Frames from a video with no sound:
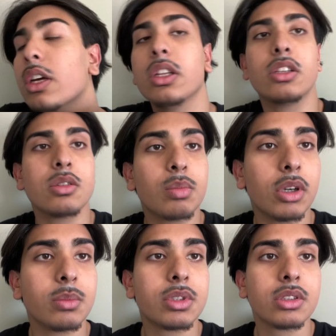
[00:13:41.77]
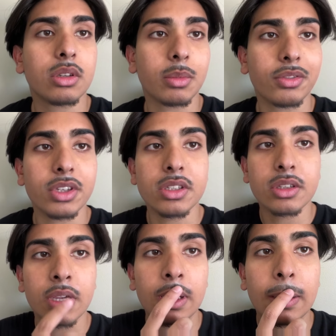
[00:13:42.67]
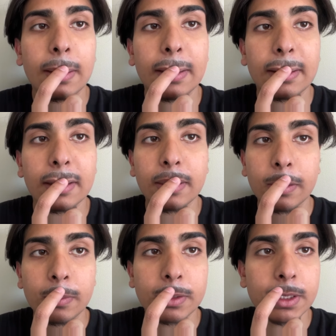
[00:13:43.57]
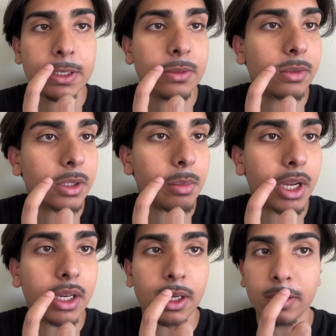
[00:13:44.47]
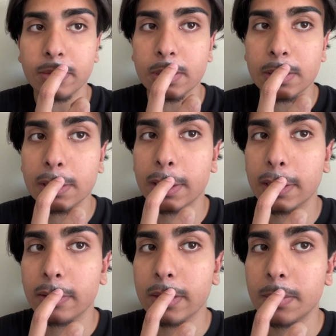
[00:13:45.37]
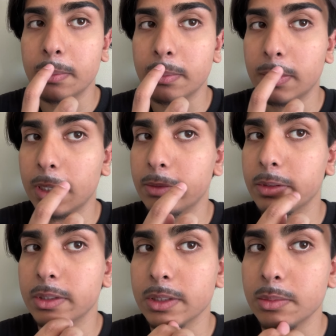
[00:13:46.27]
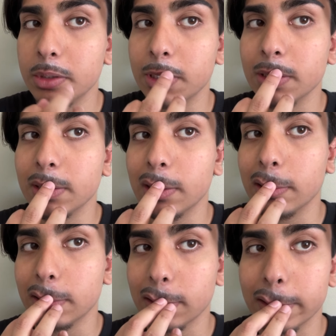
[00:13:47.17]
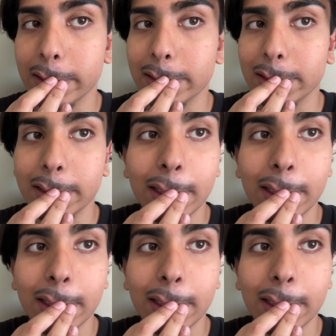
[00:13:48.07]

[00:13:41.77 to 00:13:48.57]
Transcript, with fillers: These bumps on my face. And here it was itching really bad, and I have this, like, cream that fixes it, because y'all can't see.